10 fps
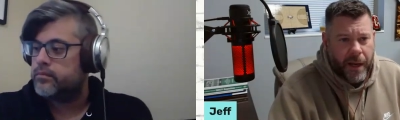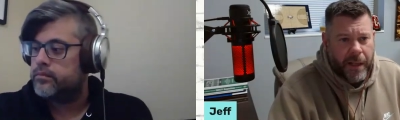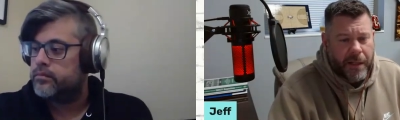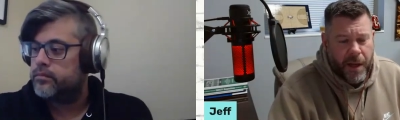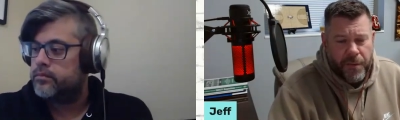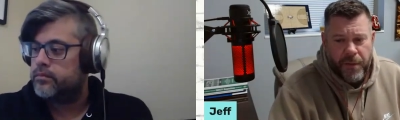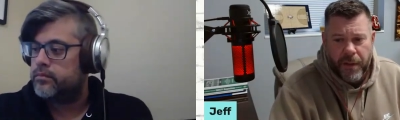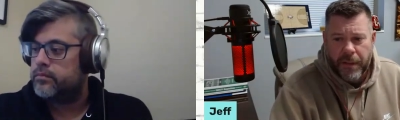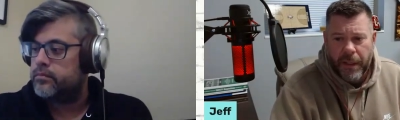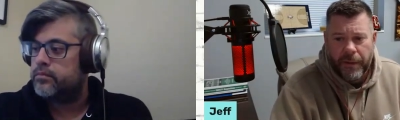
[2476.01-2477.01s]
Speaker 1: and it
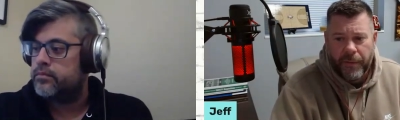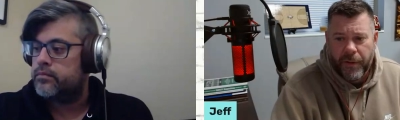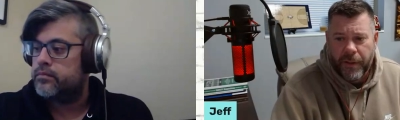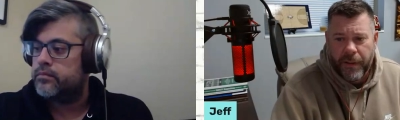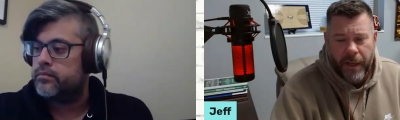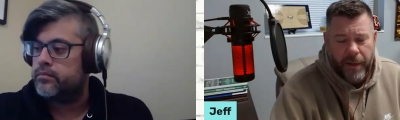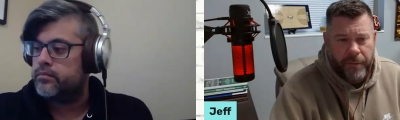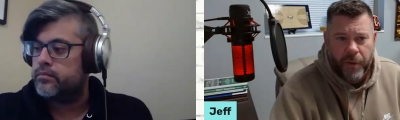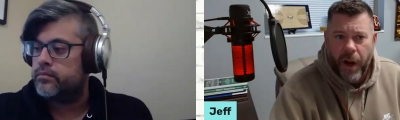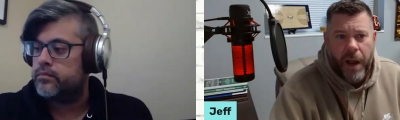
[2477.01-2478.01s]
definitely delivered
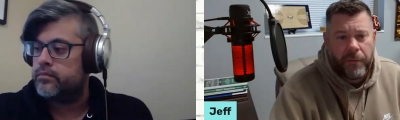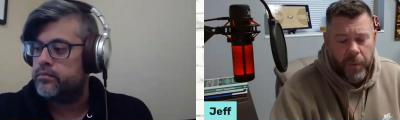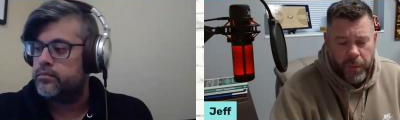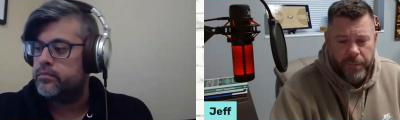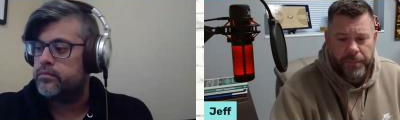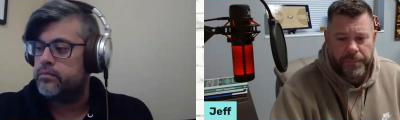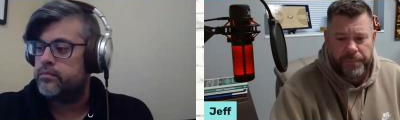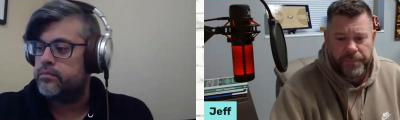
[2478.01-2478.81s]
uh, for everyone.